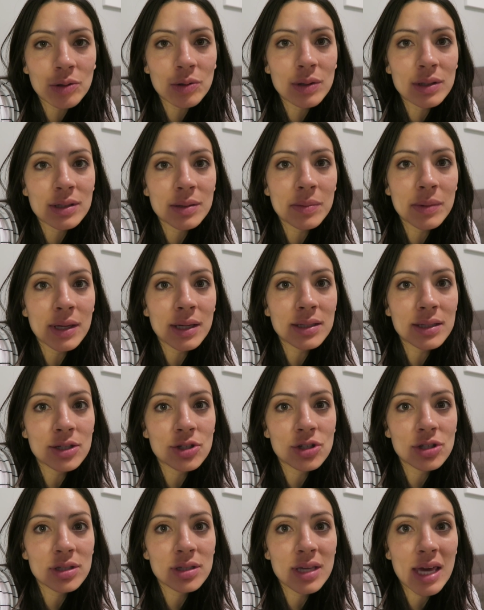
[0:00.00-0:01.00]
or doing something because i
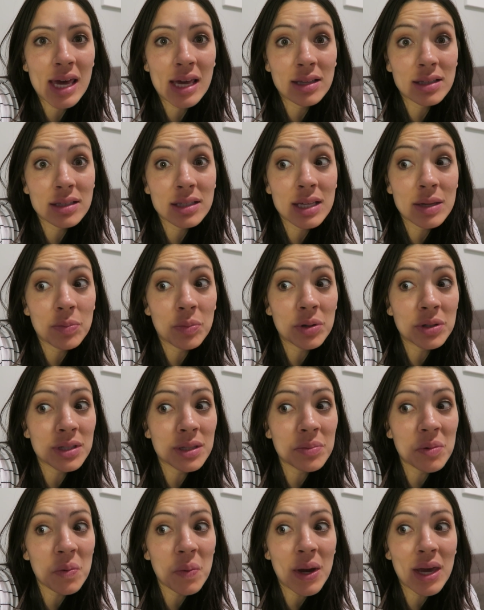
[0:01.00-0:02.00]
just can't sleep
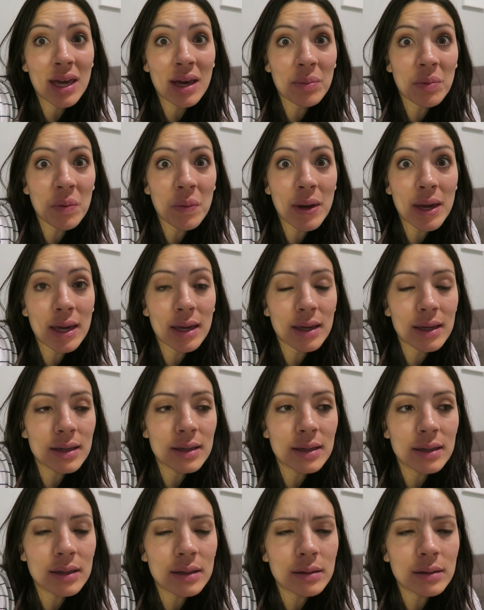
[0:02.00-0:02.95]
once i'm awake i'm awake